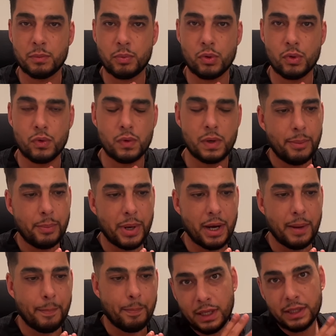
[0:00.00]
Paul,
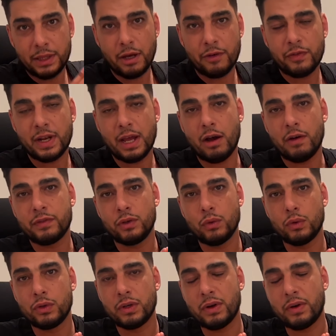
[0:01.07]
but nothing out of the
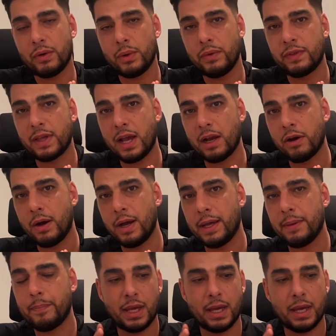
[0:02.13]
ordinary with that guy.